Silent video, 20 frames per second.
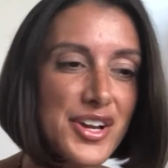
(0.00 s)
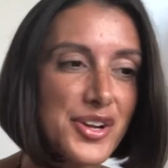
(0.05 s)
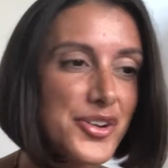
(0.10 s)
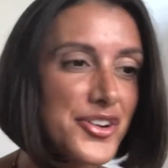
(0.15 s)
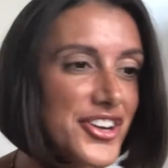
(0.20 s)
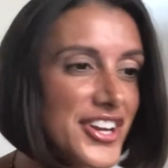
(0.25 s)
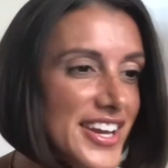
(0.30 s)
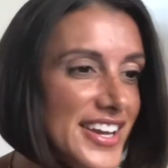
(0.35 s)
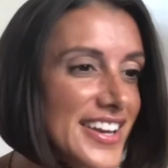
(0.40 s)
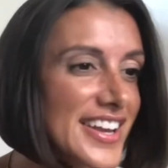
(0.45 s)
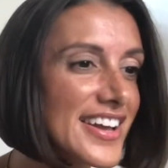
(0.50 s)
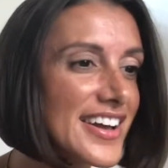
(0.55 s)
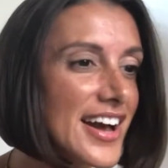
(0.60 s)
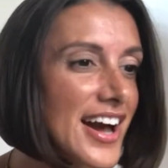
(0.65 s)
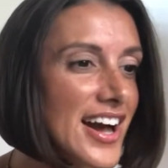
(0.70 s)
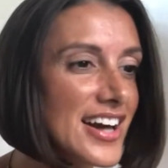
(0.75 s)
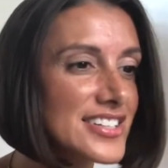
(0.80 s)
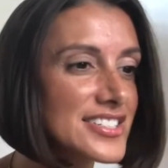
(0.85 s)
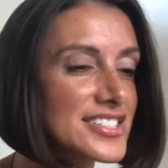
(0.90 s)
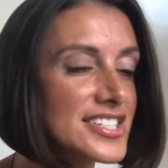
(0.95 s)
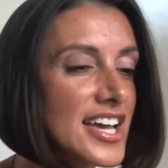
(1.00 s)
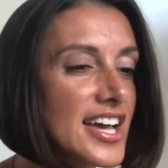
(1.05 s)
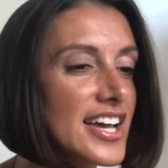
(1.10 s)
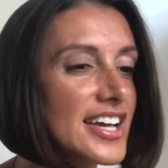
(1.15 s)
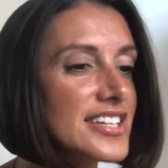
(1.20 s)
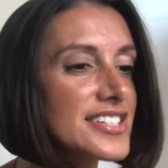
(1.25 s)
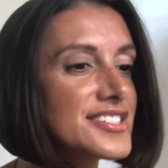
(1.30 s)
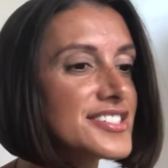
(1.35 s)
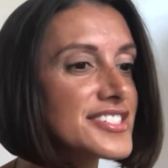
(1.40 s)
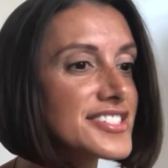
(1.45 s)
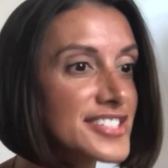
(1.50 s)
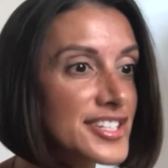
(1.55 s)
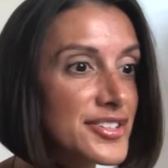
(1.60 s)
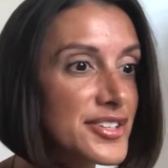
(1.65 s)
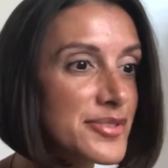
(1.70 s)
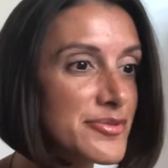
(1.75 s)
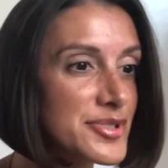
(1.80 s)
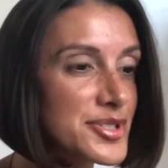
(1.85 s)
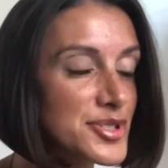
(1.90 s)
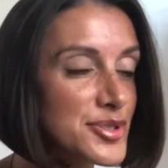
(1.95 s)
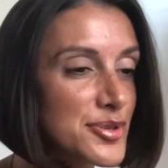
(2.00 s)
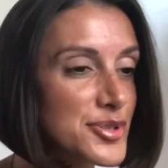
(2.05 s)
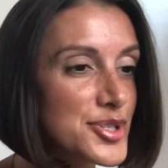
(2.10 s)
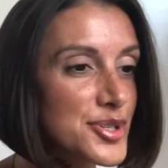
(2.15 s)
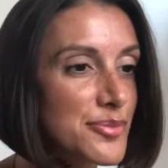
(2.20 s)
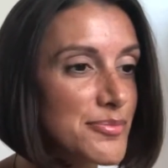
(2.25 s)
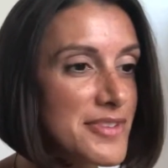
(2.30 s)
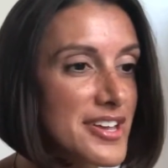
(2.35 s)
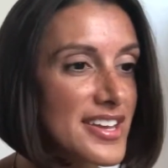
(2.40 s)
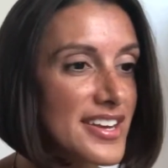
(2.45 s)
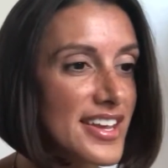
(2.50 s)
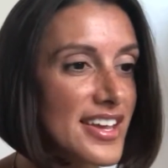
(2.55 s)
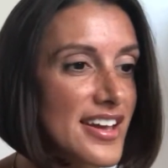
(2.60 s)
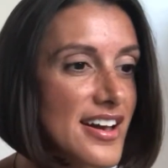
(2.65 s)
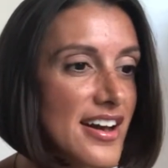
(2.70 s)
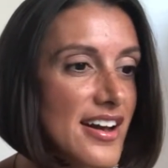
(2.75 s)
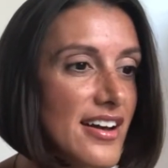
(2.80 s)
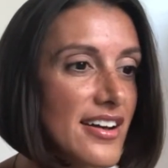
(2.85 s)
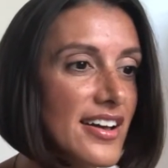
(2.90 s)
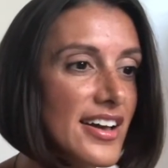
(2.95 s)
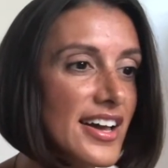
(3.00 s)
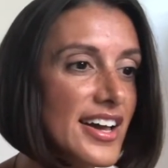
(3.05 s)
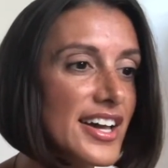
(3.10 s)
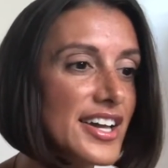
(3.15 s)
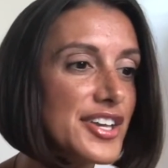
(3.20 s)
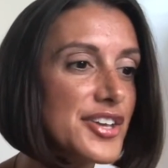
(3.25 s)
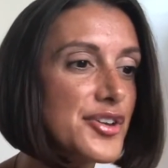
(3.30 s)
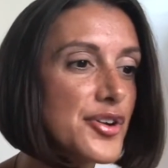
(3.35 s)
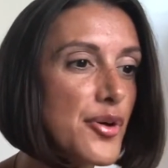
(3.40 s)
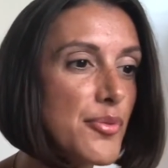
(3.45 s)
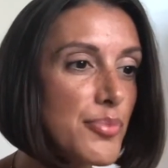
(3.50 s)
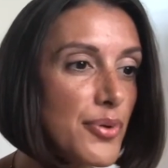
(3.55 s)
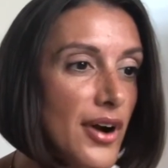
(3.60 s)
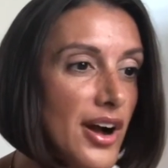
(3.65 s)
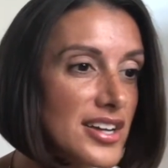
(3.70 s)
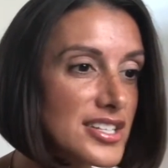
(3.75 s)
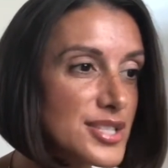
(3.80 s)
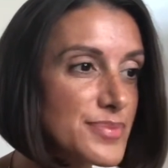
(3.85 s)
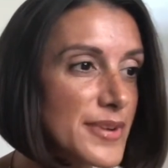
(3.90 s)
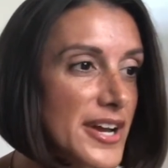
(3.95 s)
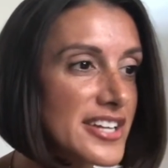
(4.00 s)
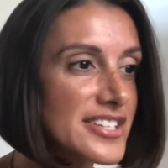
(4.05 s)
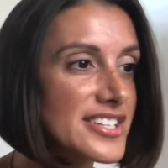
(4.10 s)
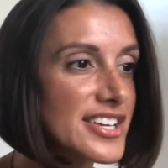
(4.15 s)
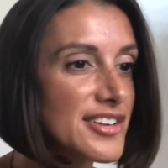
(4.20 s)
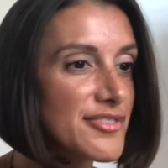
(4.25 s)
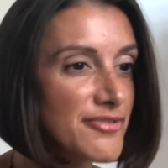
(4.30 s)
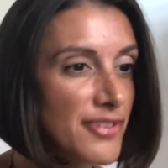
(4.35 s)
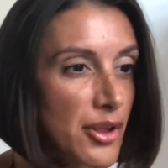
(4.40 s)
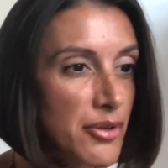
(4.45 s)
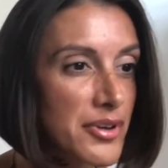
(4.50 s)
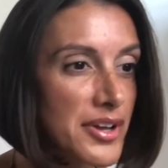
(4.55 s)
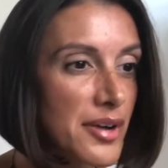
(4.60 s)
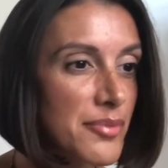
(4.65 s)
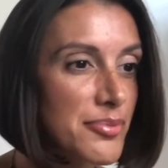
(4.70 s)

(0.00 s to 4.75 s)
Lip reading: creating content, dealing with social media, you know, prospecting, following